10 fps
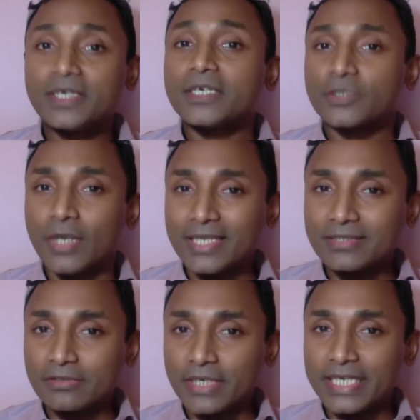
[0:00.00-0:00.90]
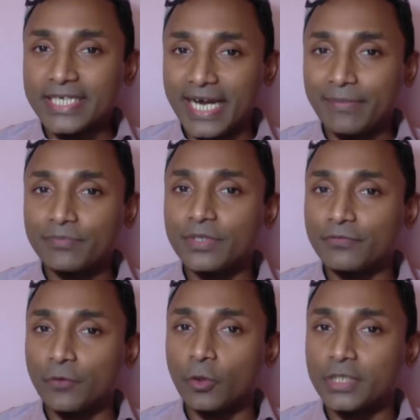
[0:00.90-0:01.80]
So let's recap the
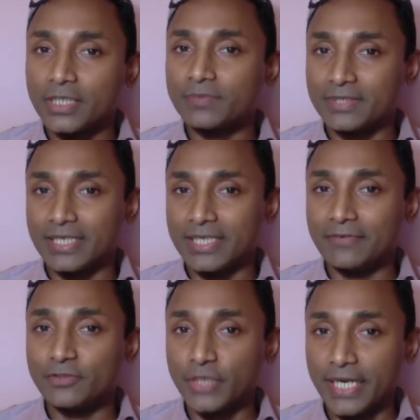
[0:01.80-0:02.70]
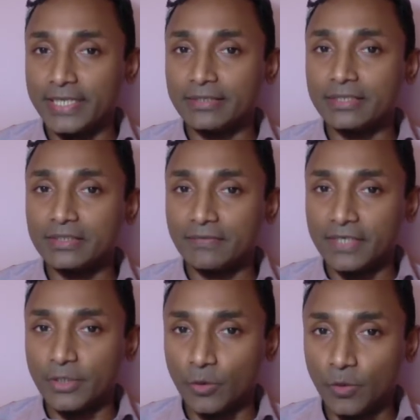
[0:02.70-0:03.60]
4 tips that I've shared in this
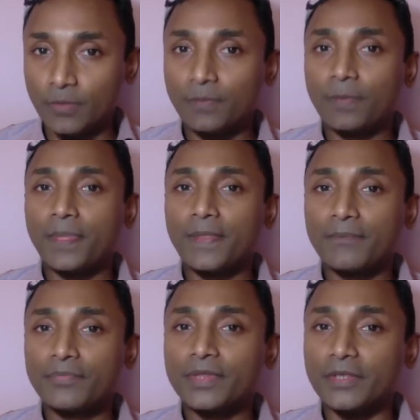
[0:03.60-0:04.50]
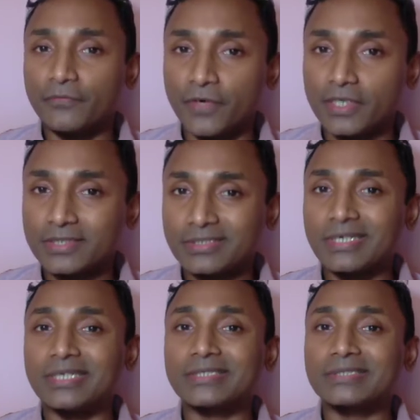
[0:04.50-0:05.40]
video. The first
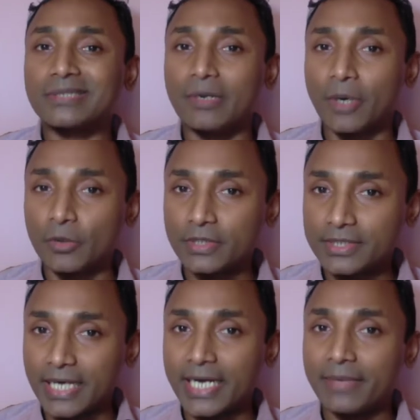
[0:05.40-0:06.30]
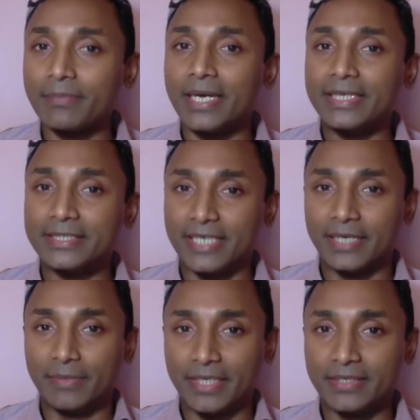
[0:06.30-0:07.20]
is about time and
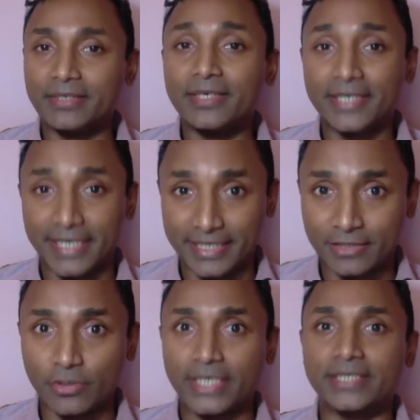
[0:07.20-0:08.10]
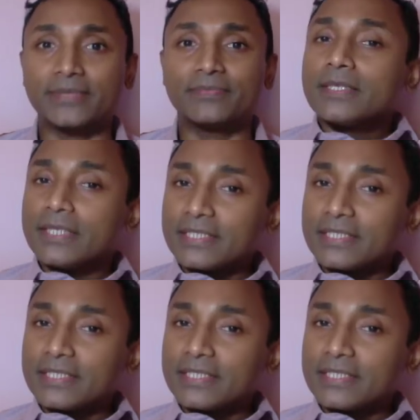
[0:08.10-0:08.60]
timing. Get it right.